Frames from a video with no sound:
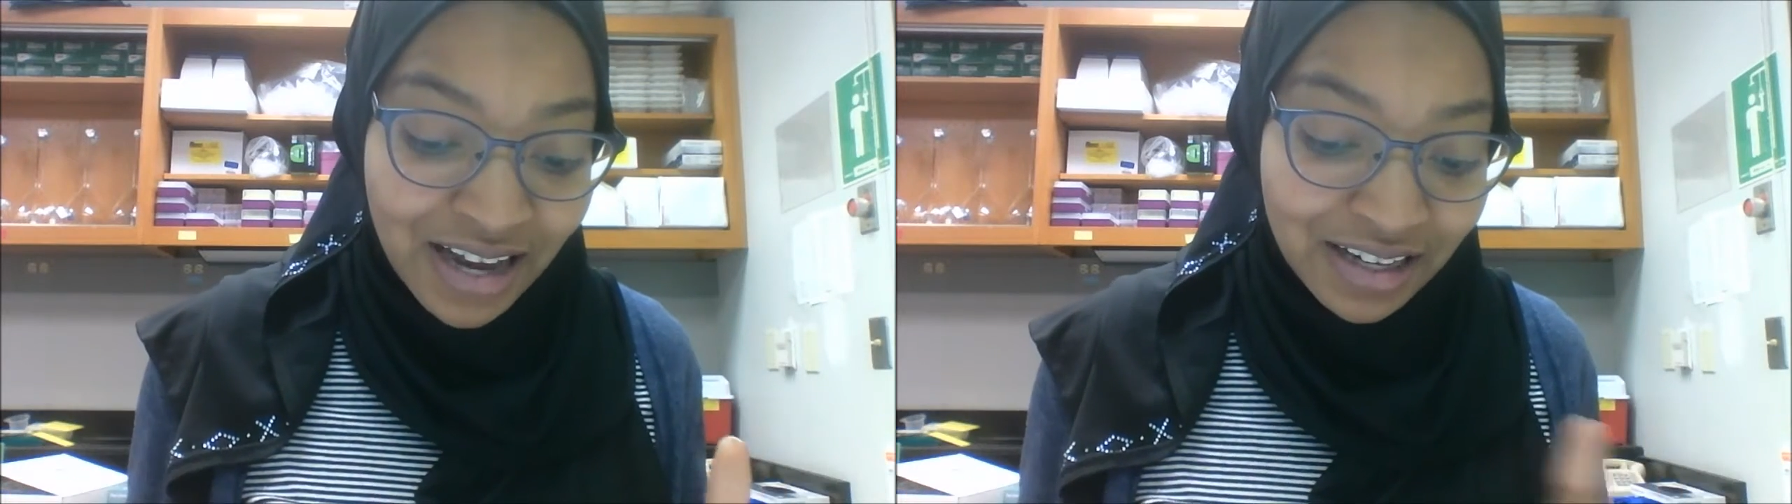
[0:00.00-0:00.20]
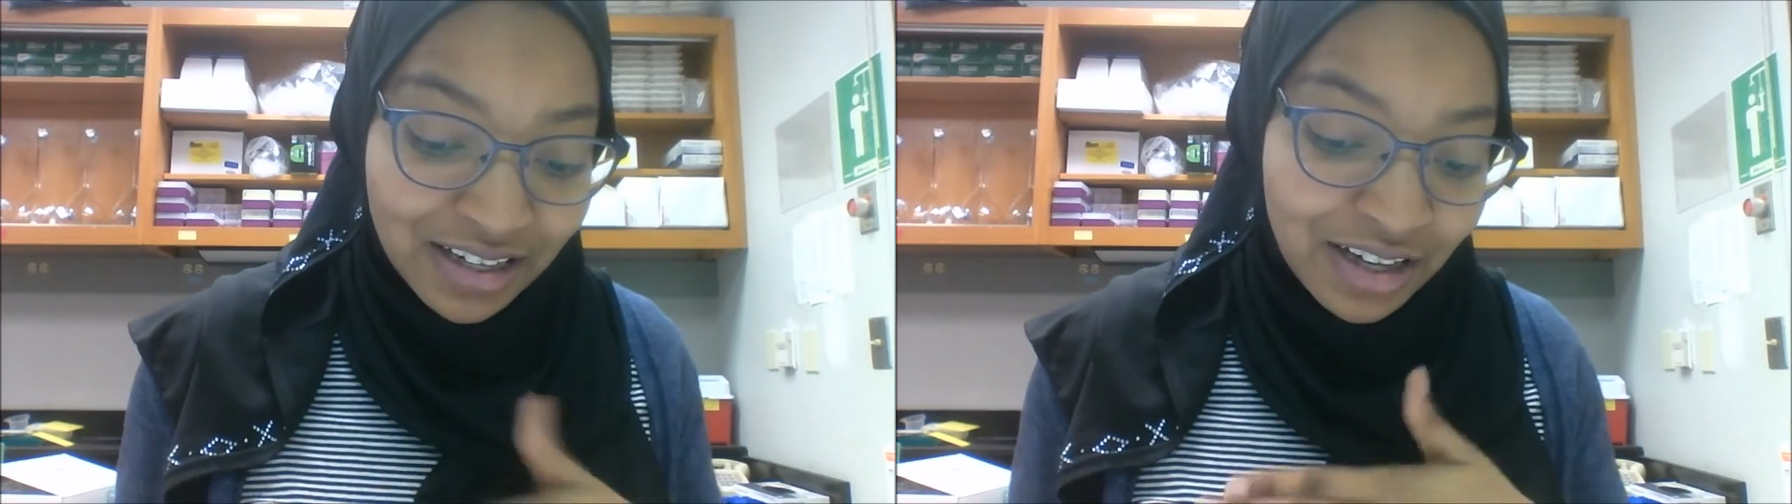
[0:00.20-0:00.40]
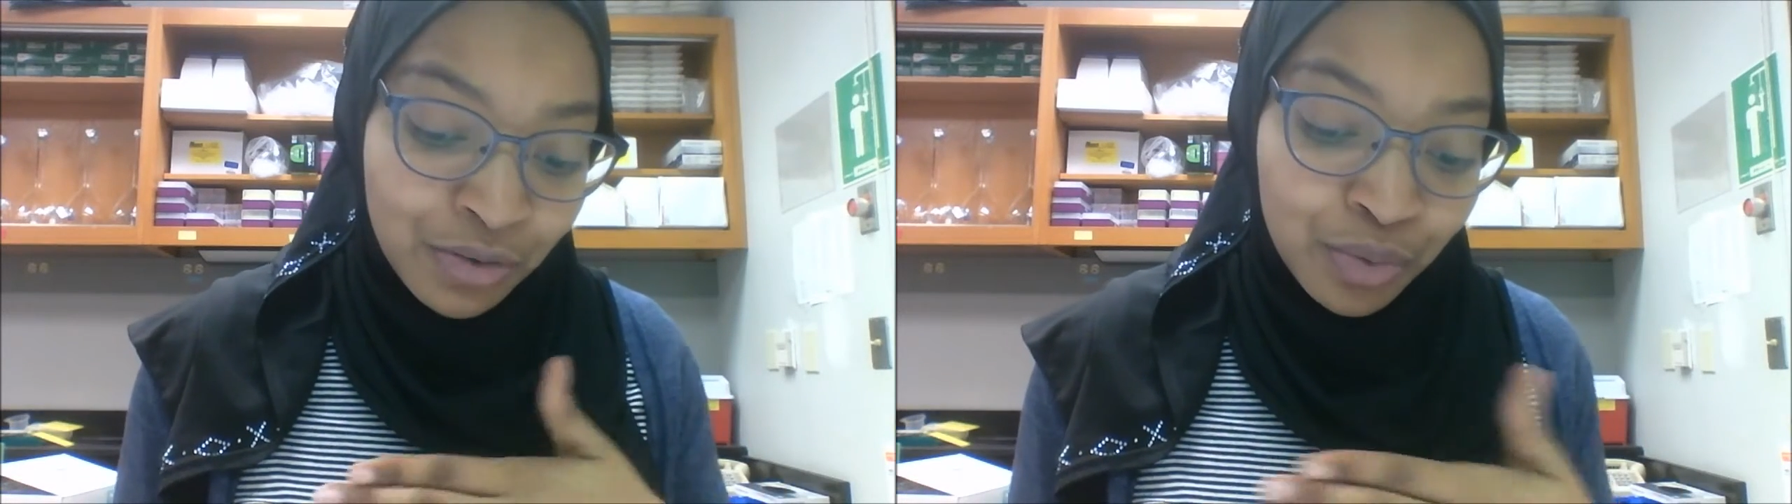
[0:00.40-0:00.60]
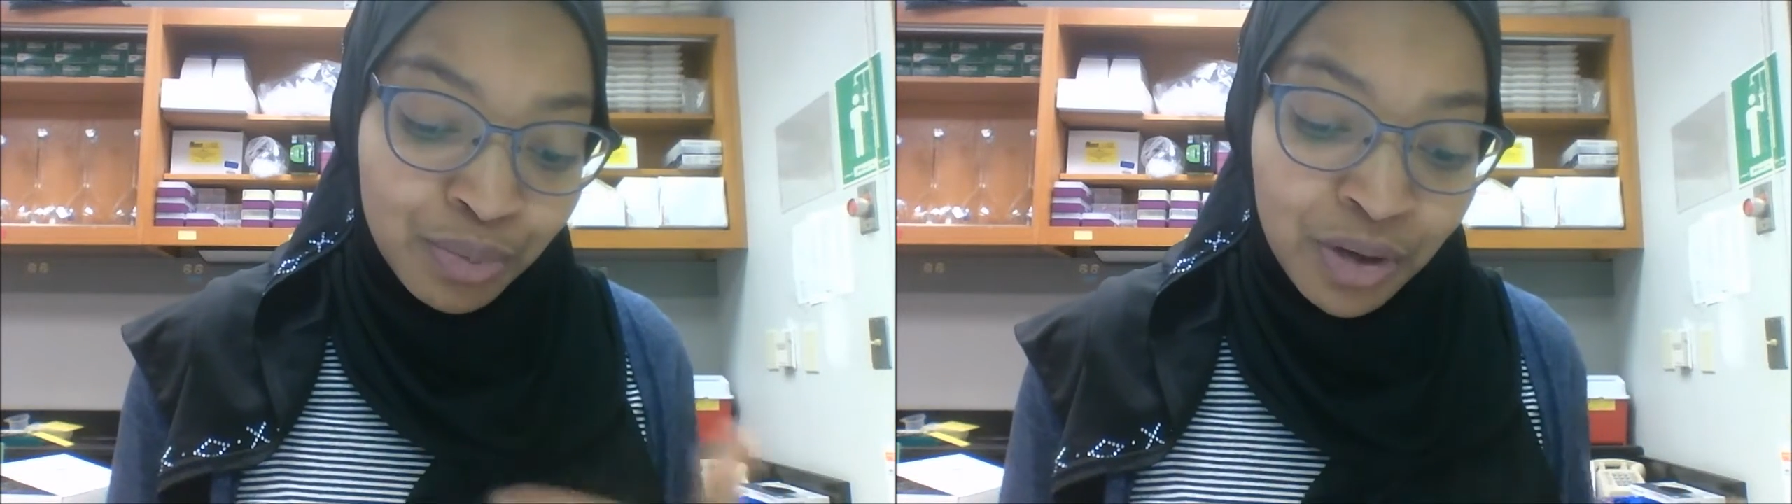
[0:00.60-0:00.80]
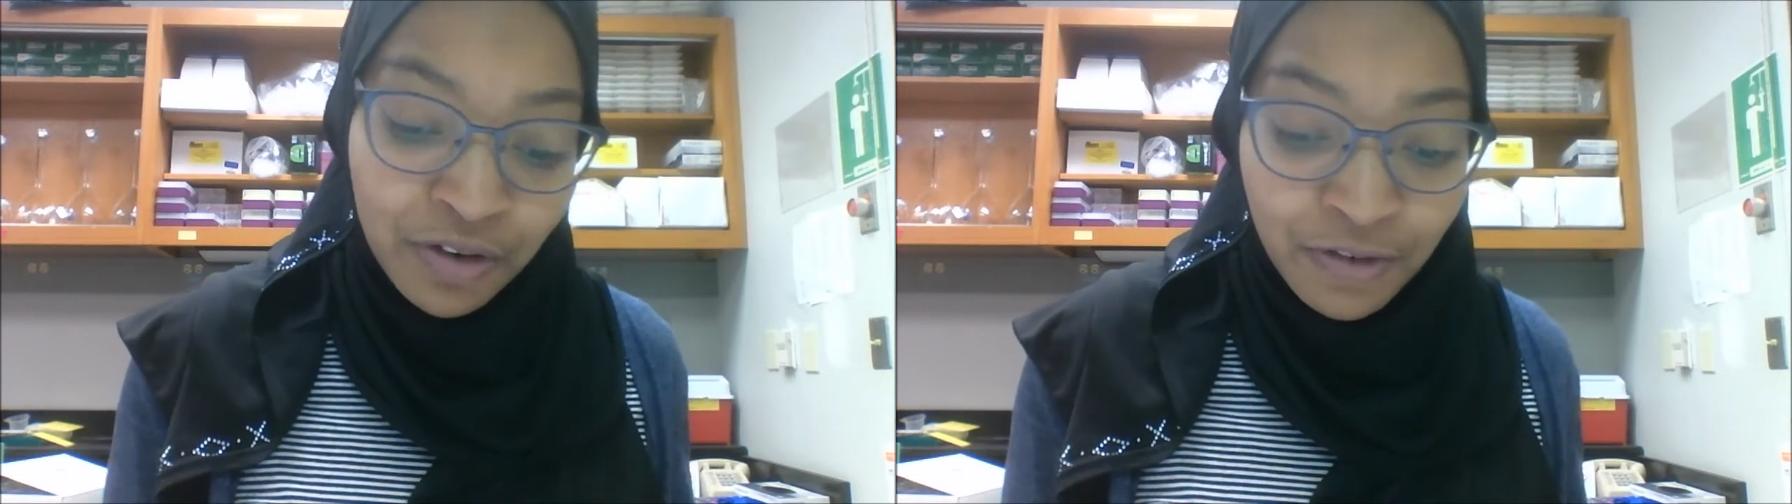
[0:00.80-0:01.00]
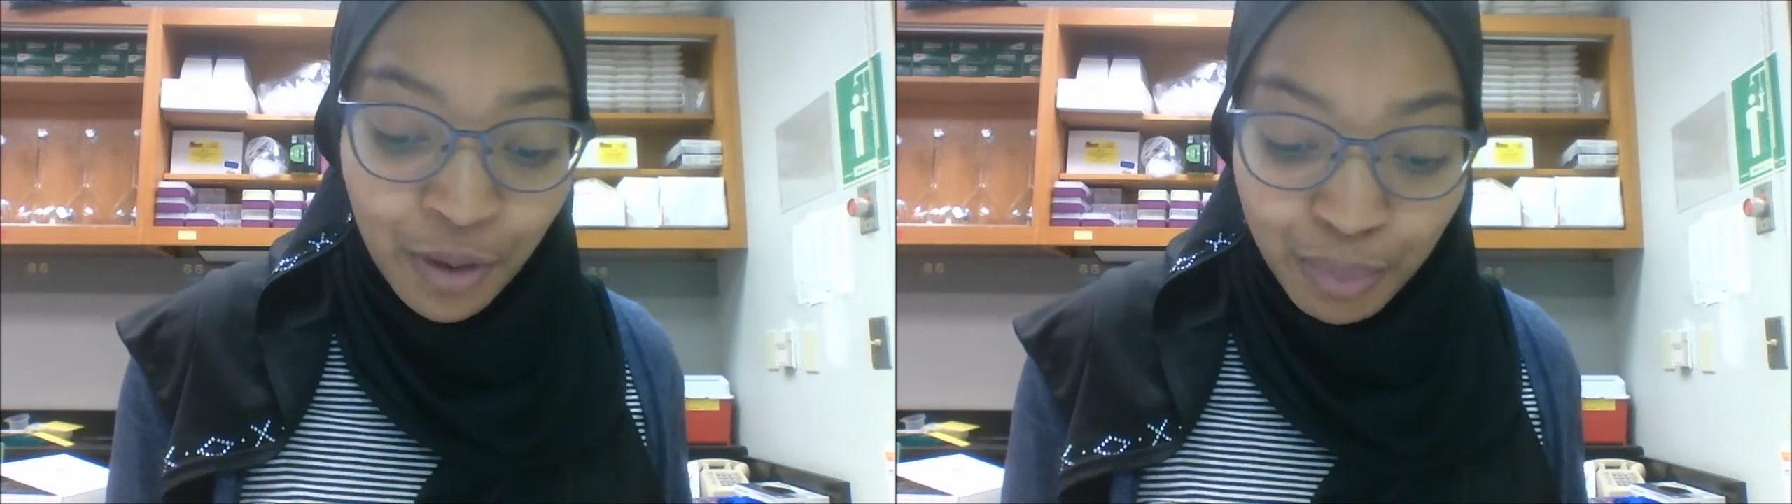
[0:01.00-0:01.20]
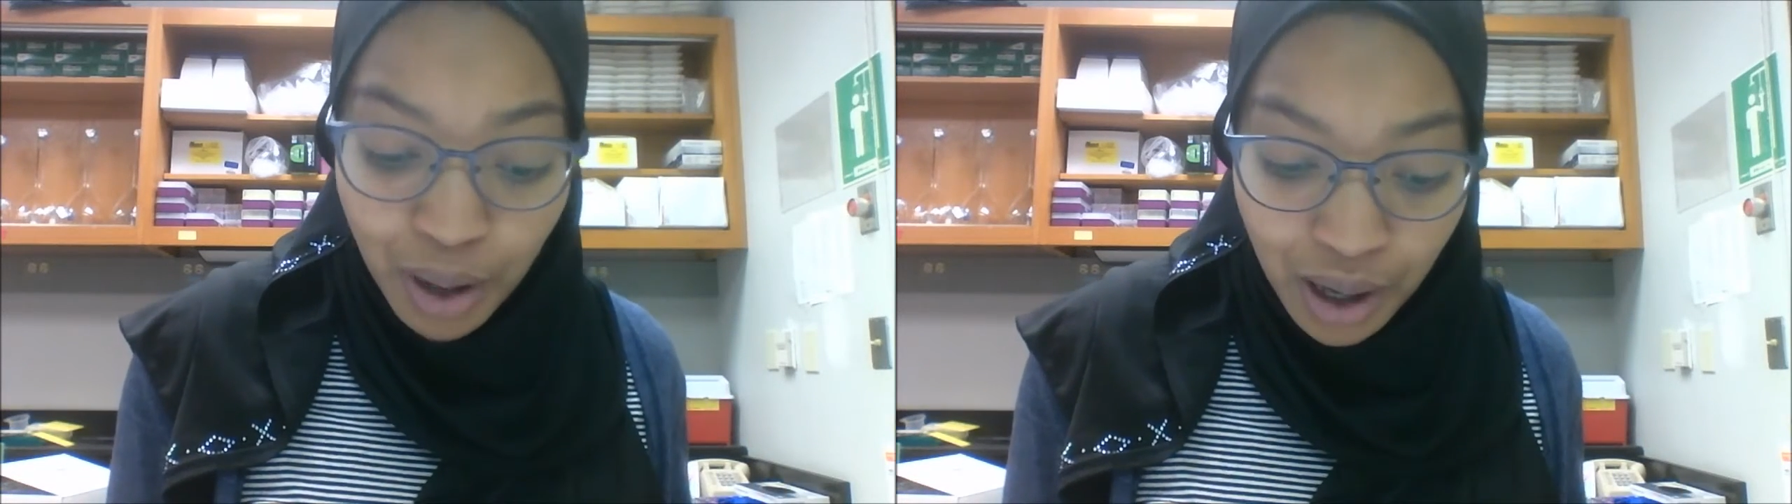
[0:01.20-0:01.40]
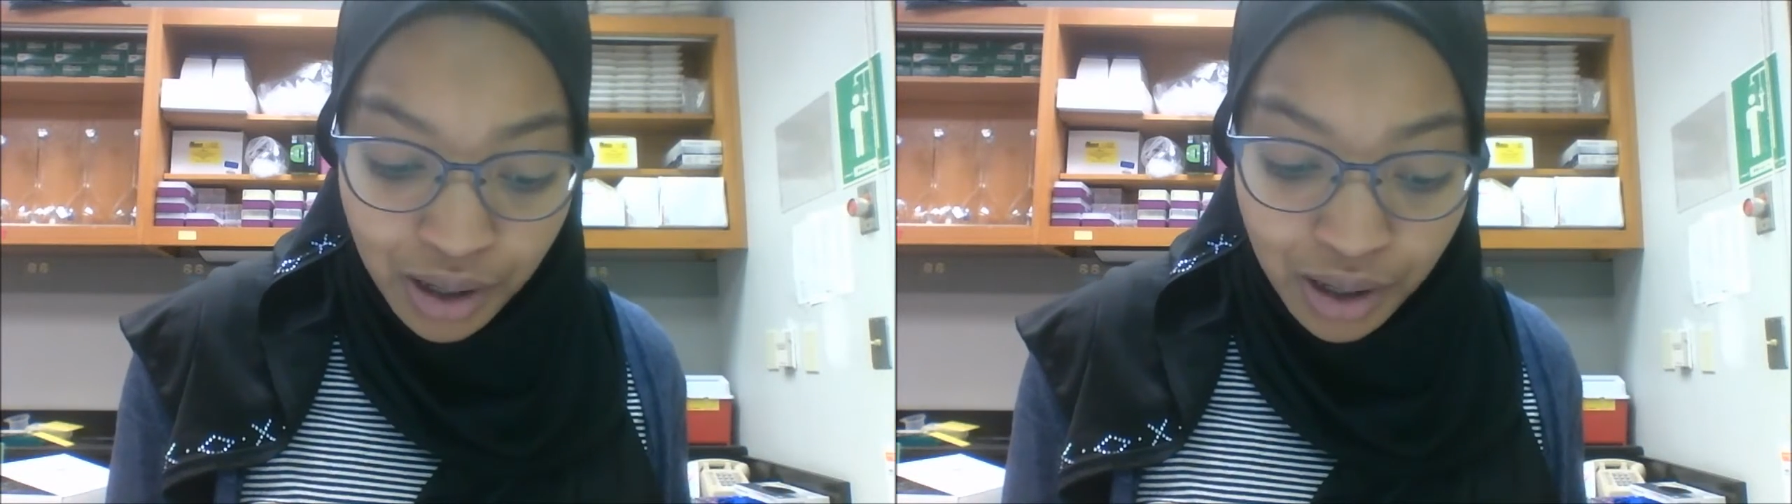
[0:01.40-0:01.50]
it would be a faux pas